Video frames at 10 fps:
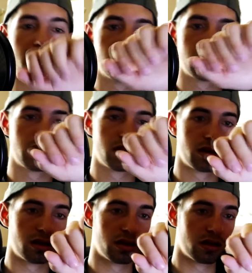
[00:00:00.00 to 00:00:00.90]

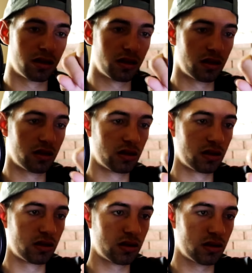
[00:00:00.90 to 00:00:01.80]

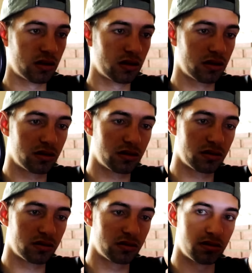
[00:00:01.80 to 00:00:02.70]

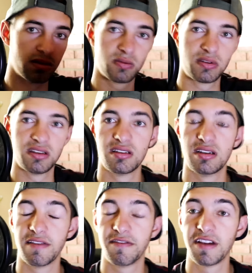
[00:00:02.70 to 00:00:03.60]
This one
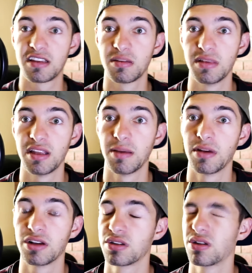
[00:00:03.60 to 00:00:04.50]
isn't affecting me that
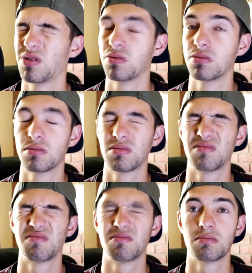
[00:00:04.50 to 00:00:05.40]
much, though.
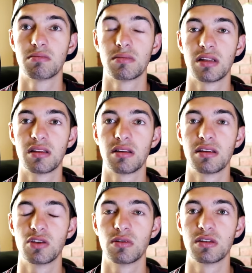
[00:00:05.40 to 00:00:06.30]
I thought
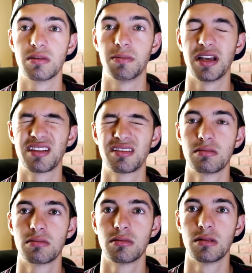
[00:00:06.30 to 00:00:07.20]
this one was the best.
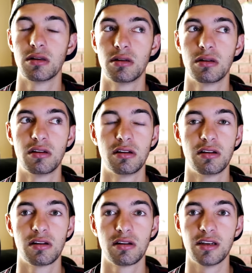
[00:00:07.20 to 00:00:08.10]

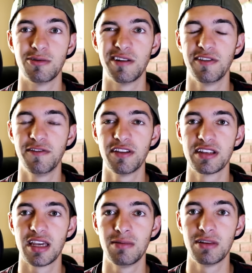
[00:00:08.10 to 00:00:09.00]
Anyway, if you feel
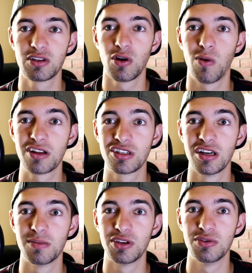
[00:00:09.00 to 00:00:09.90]
the same, just go watch
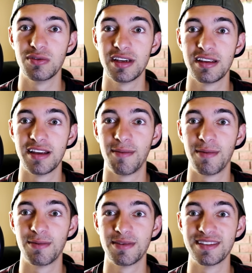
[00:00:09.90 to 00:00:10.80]
number 2 again. That
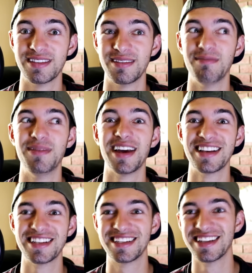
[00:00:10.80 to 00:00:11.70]
one was the
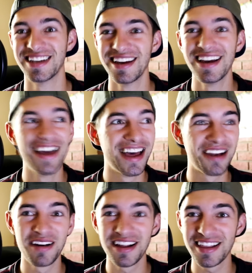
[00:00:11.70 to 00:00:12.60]
best.
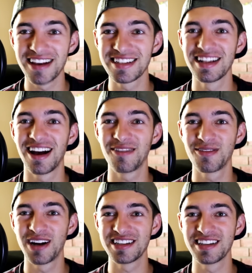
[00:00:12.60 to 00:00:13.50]
Anyway, thanks a lot
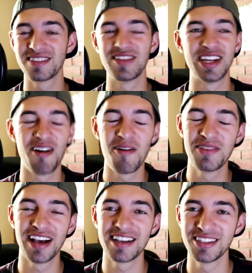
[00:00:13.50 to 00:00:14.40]
for watching this video. I
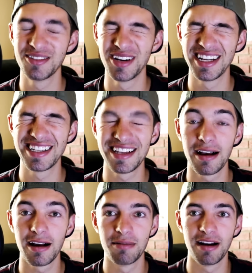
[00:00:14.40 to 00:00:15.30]
hope you guys enjoyed it.
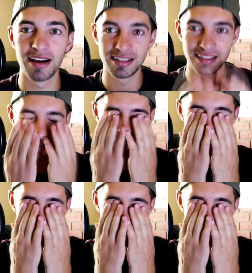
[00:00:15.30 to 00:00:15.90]
Oh, my eyes are still